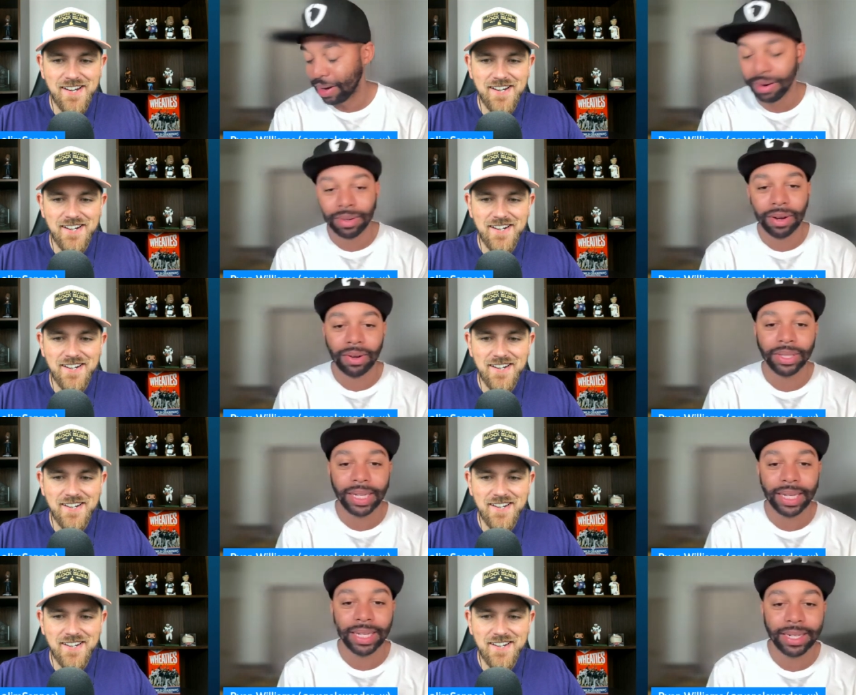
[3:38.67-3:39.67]
Speaker 1: are, are
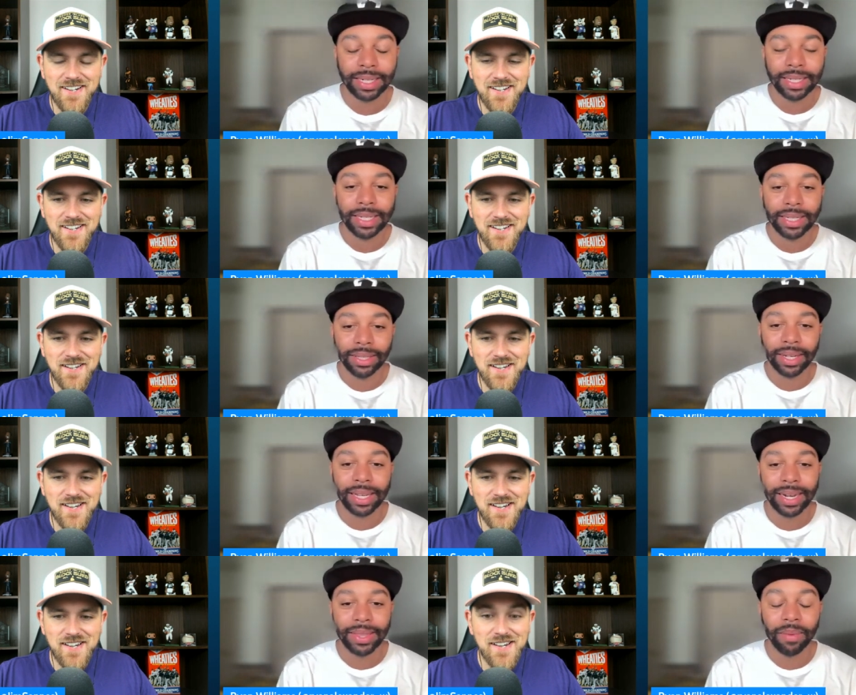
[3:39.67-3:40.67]
looking,
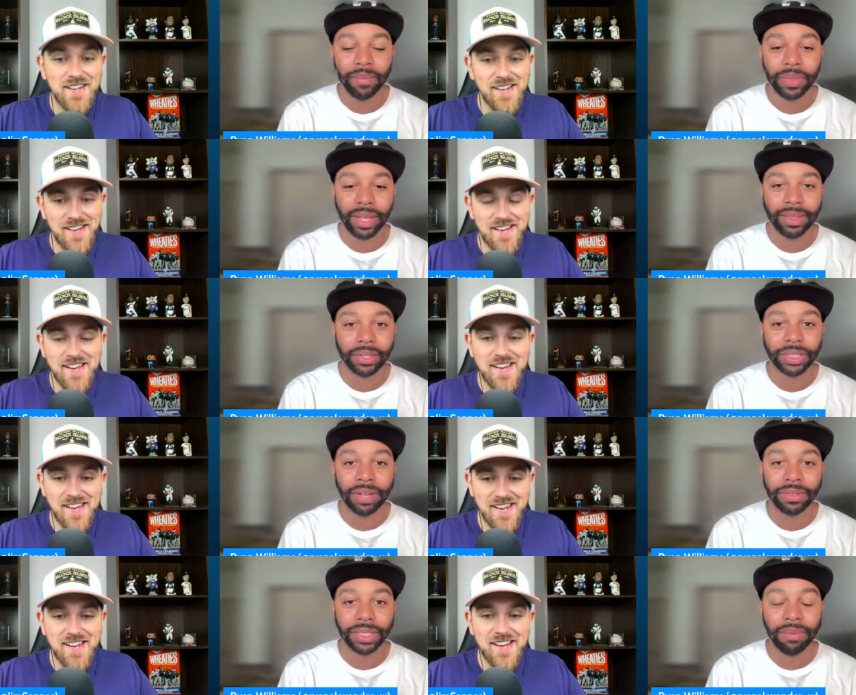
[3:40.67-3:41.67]
looking in the,
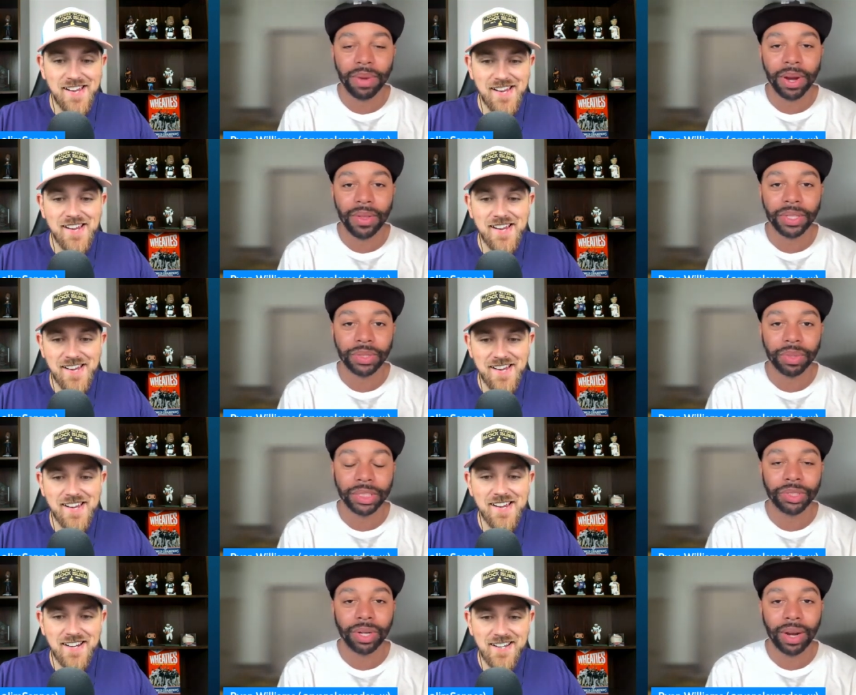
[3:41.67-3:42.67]
themselves in the mirror this week
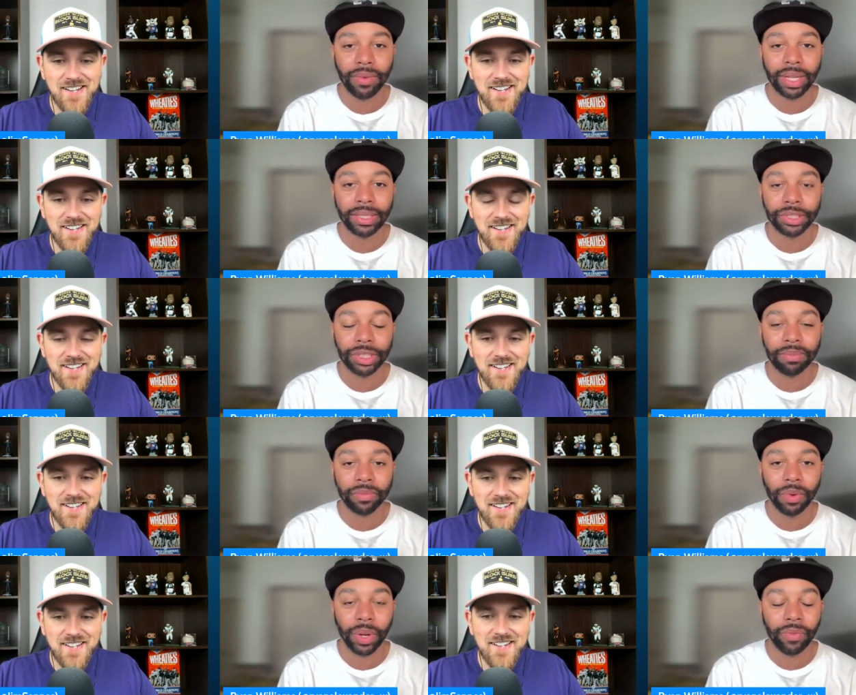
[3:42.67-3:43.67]
to try and right the ship
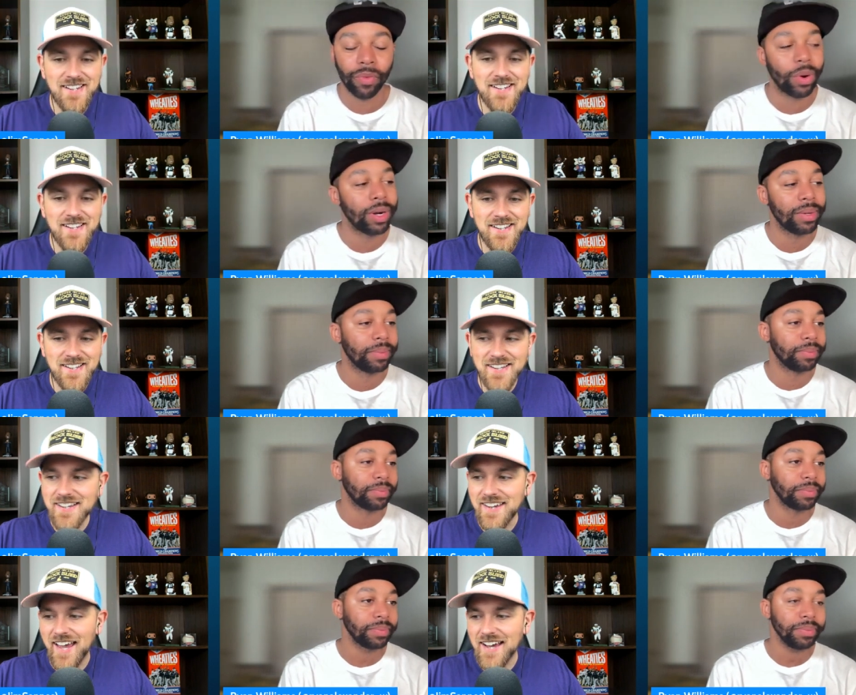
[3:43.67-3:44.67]
for week four.
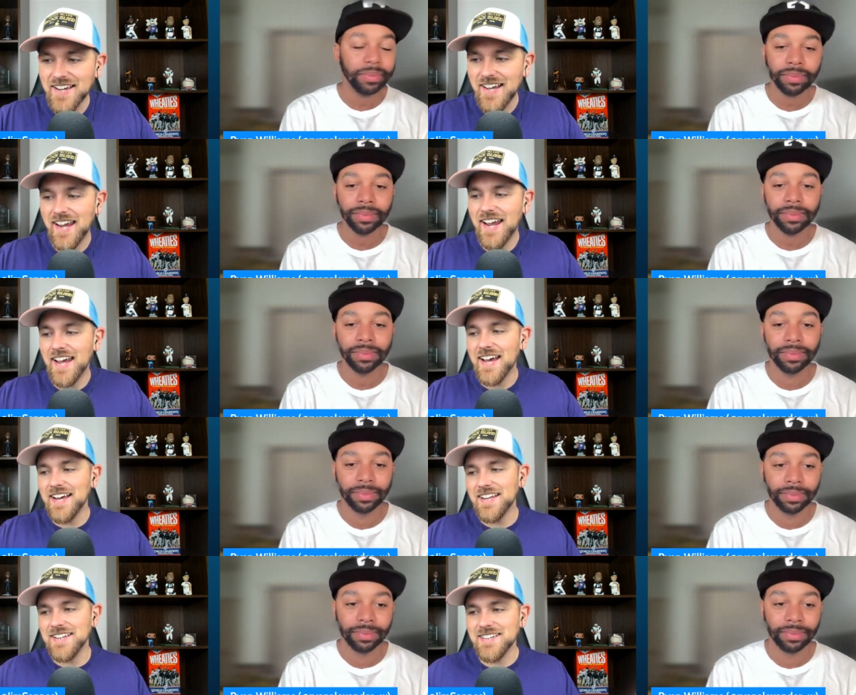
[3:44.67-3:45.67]
Speaker 2: Yeah.
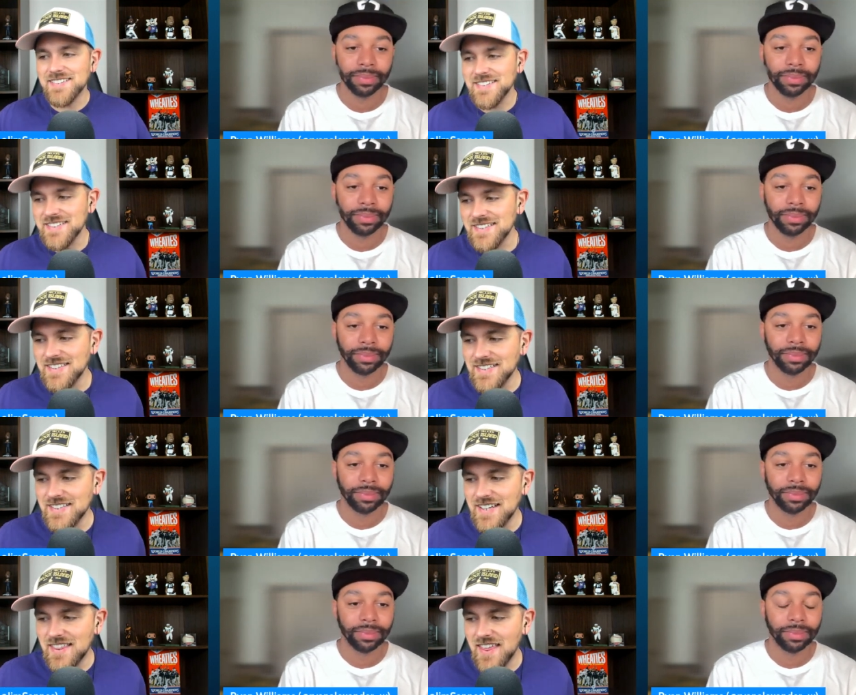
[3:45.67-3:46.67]
And
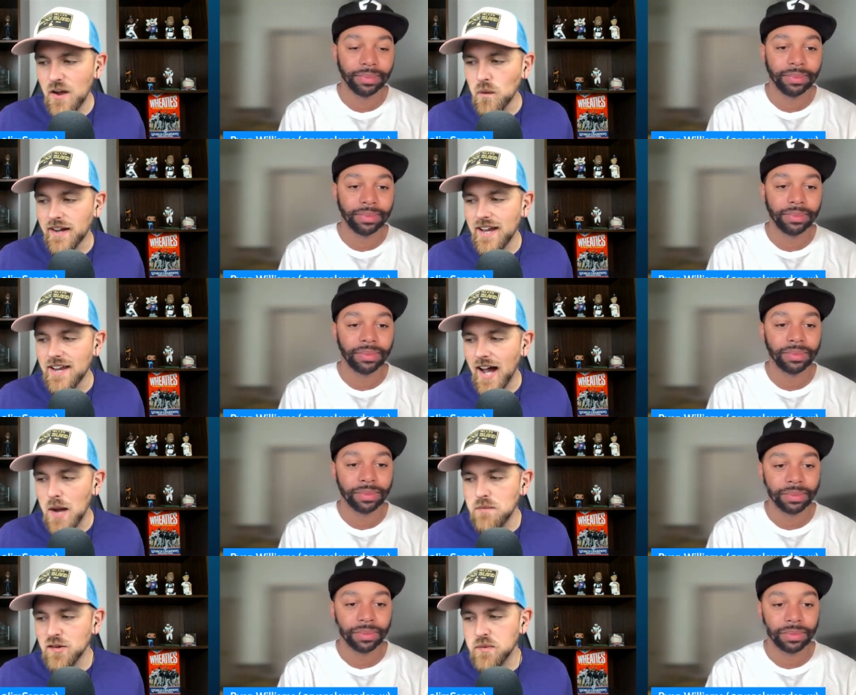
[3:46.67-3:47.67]
they were getting
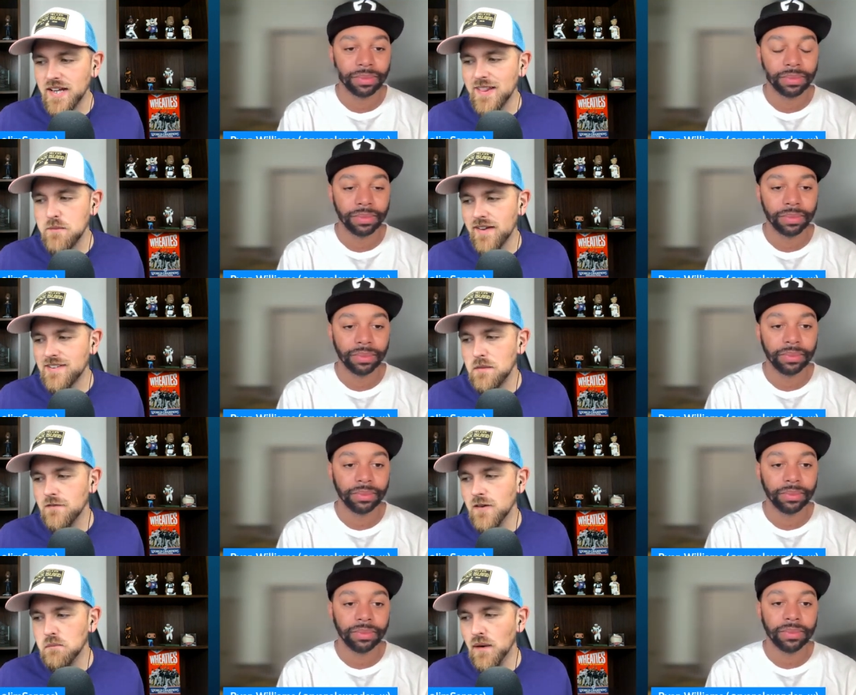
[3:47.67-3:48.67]
hype as being the best team in
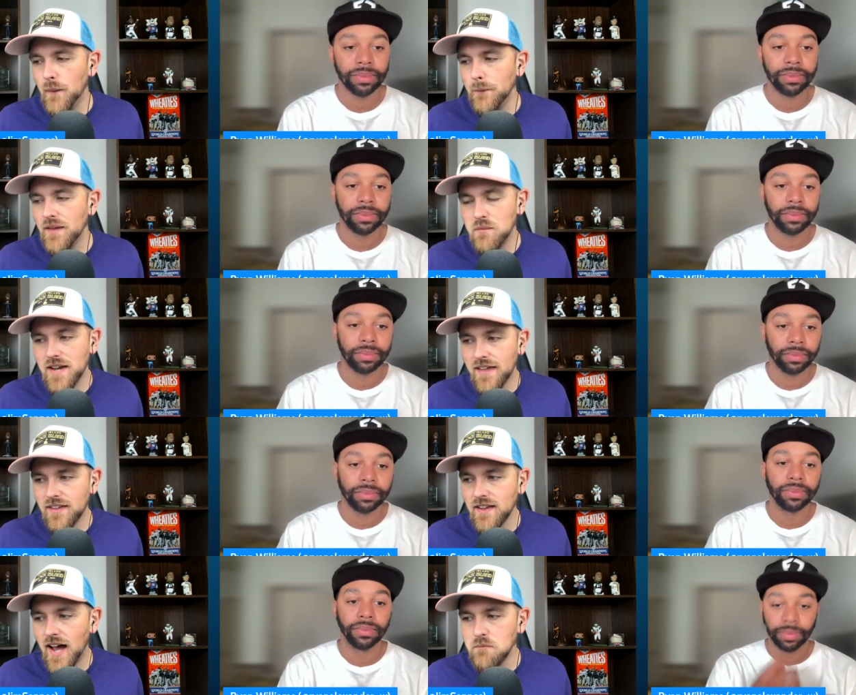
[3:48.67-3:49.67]
football. I mean, I
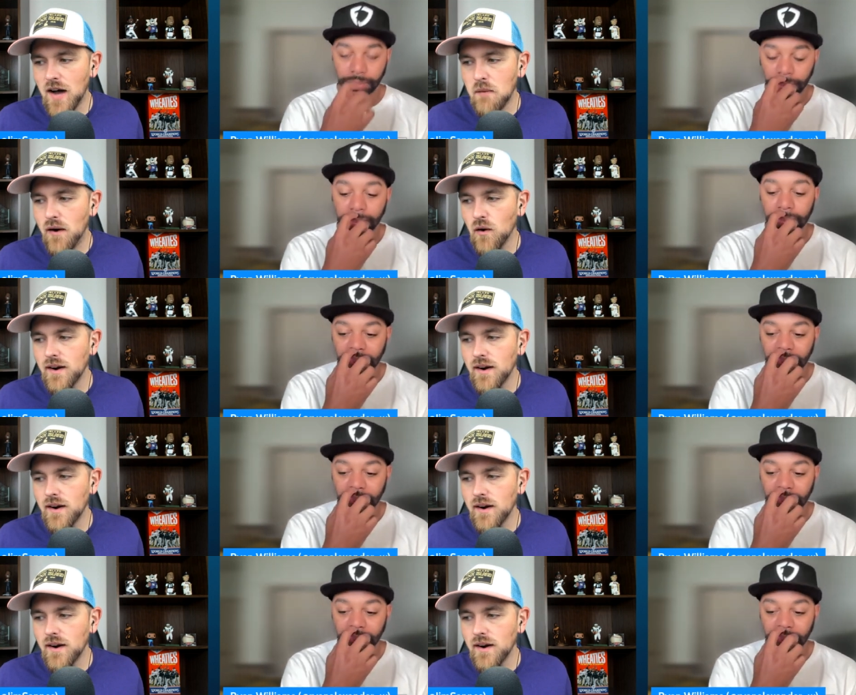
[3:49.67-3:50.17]
think I, my power